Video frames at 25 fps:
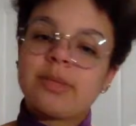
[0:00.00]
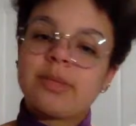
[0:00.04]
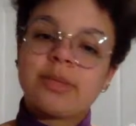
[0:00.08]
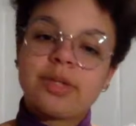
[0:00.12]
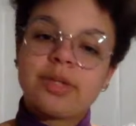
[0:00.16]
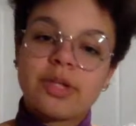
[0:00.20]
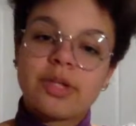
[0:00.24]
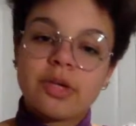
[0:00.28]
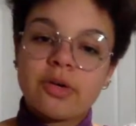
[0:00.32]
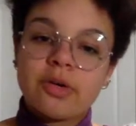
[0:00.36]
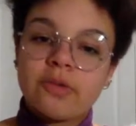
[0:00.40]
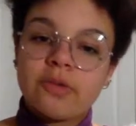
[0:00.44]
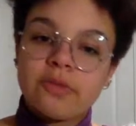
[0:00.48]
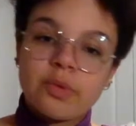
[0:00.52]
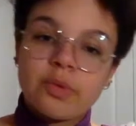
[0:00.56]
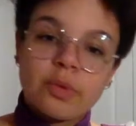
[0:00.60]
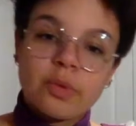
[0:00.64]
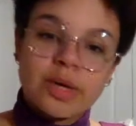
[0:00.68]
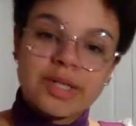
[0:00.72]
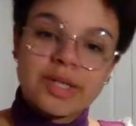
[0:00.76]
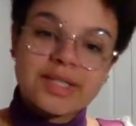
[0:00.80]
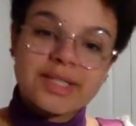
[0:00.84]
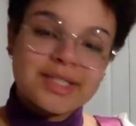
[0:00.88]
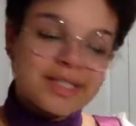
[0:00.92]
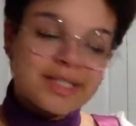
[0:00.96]
below if you
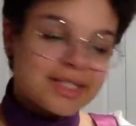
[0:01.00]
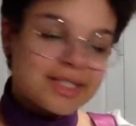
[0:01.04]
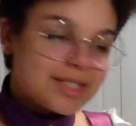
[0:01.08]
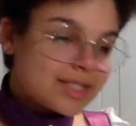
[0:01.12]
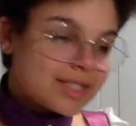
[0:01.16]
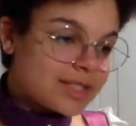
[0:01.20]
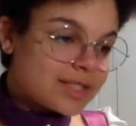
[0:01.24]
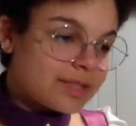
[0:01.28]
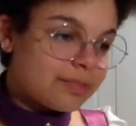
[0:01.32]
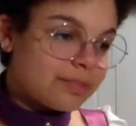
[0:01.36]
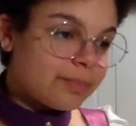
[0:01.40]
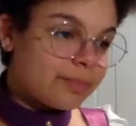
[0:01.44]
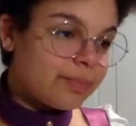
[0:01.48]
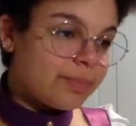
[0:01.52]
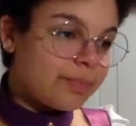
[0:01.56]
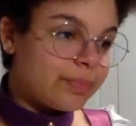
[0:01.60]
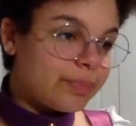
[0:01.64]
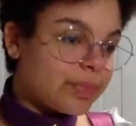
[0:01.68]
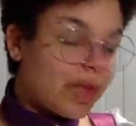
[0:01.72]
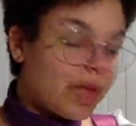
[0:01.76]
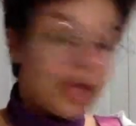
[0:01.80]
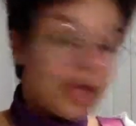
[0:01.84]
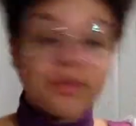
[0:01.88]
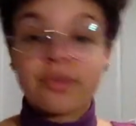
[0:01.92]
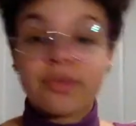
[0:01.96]
want to see some
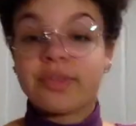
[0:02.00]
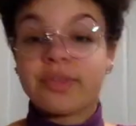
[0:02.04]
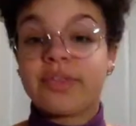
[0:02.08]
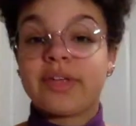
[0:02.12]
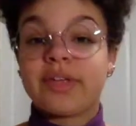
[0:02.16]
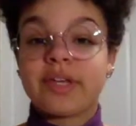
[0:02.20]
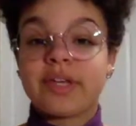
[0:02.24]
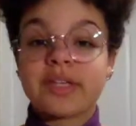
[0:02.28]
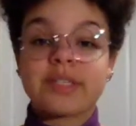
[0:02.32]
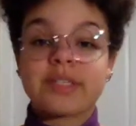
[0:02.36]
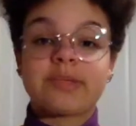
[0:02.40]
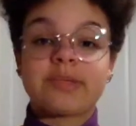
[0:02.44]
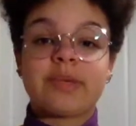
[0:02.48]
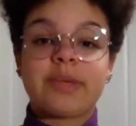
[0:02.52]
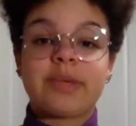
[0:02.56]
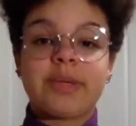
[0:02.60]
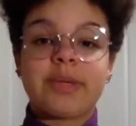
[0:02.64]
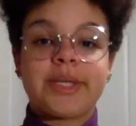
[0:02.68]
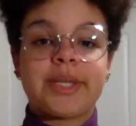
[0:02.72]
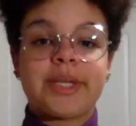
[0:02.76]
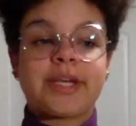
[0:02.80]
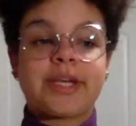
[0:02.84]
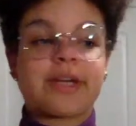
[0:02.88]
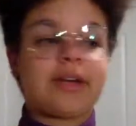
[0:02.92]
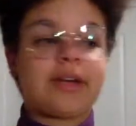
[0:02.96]
other things, maybe
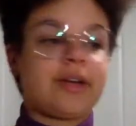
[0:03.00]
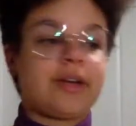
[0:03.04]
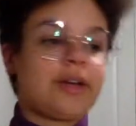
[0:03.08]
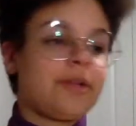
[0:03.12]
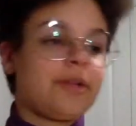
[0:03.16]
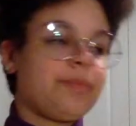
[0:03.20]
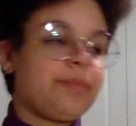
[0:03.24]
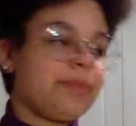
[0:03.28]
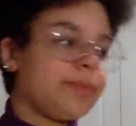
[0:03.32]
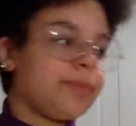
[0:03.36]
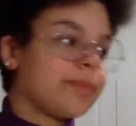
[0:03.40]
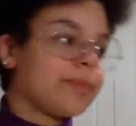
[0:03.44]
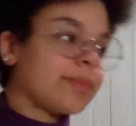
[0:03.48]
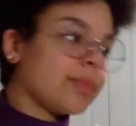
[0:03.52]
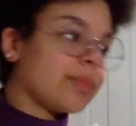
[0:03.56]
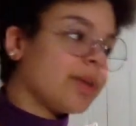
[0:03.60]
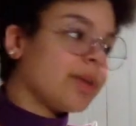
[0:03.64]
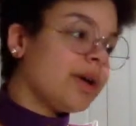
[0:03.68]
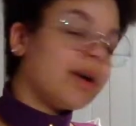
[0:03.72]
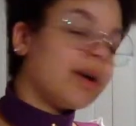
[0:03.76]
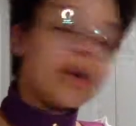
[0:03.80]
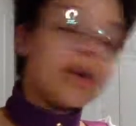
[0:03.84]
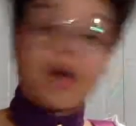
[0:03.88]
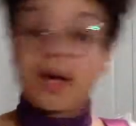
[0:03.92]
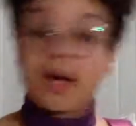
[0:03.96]
like a
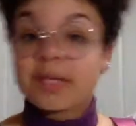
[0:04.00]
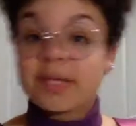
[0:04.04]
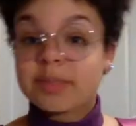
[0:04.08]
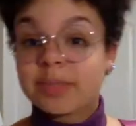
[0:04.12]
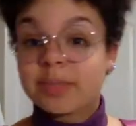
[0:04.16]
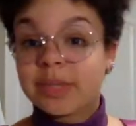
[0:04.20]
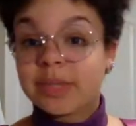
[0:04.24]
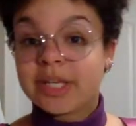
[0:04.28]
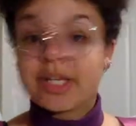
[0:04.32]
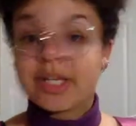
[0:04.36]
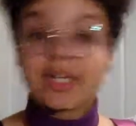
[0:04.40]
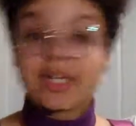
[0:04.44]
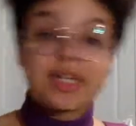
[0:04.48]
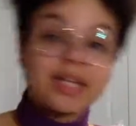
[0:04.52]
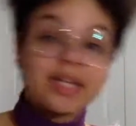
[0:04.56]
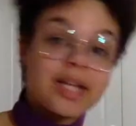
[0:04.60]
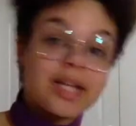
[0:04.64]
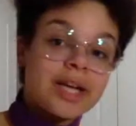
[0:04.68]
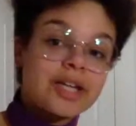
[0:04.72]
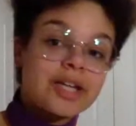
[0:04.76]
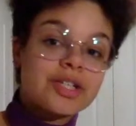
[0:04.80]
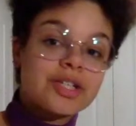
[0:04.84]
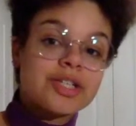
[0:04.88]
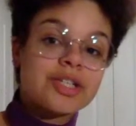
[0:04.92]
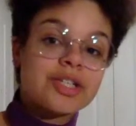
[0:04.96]
cosplay
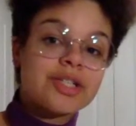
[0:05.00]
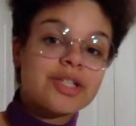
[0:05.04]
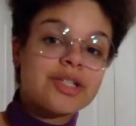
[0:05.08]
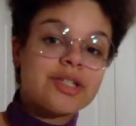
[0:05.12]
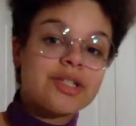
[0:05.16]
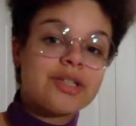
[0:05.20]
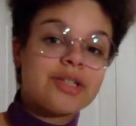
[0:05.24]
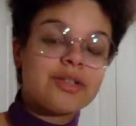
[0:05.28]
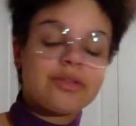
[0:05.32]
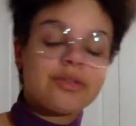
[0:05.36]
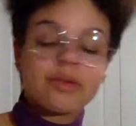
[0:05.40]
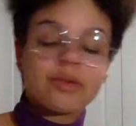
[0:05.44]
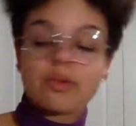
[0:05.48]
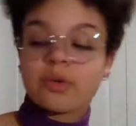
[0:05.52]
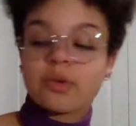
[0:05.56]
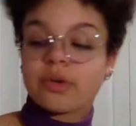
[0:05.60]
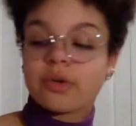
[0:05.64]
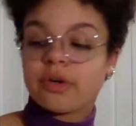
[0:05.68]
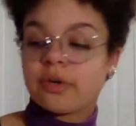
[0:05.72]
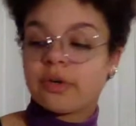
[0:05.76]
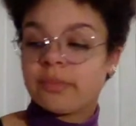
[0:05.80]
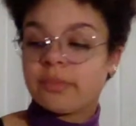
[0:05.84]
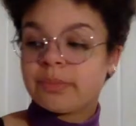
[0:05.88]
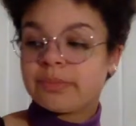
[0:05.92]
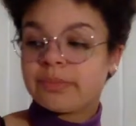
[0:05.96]
collection or